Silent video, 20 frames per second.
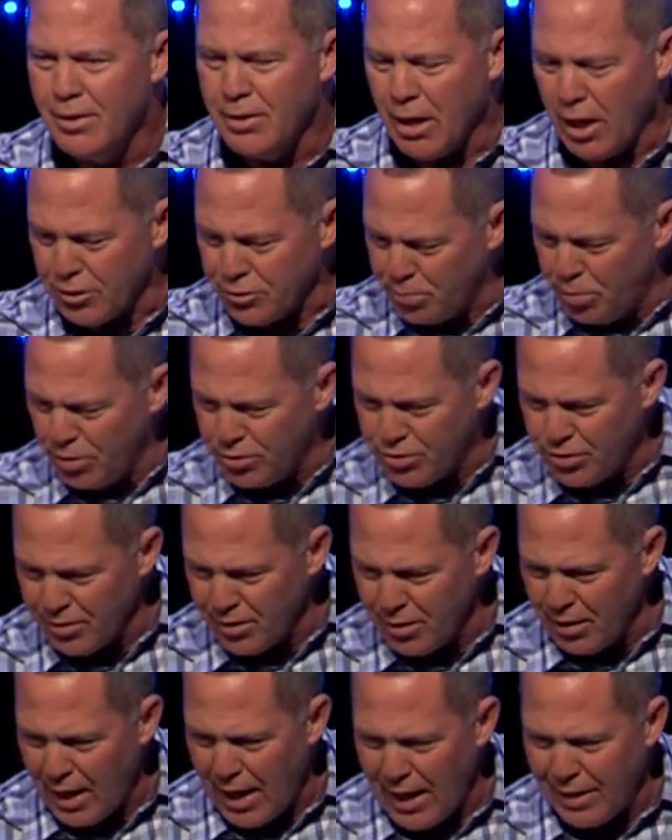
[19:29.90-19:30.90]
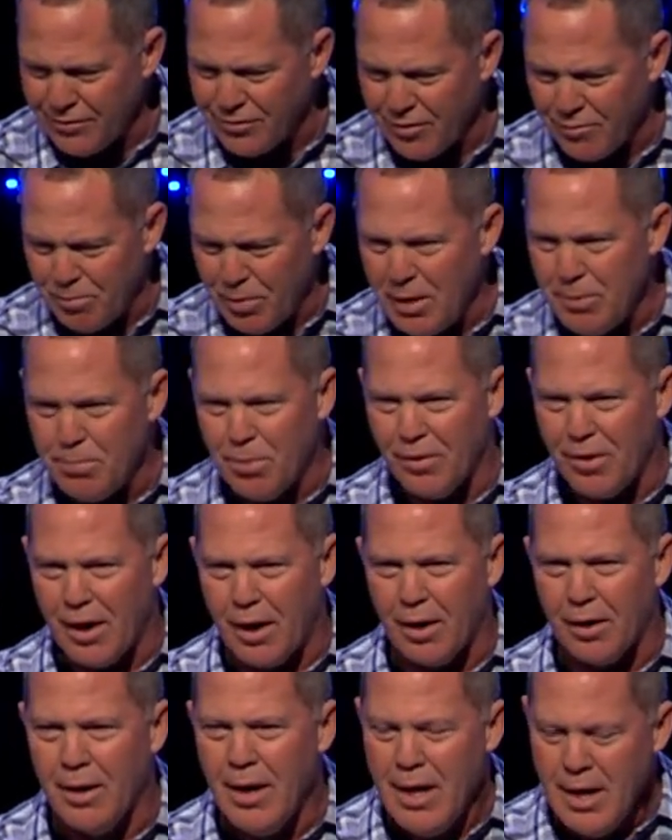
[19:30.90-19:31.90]
God's put you in the lives of people
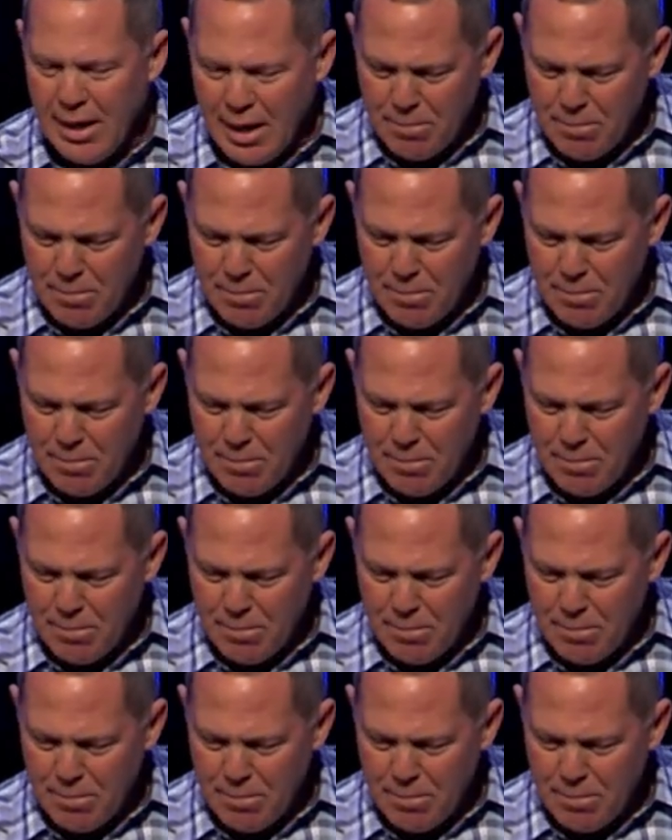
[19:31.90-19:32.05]
there.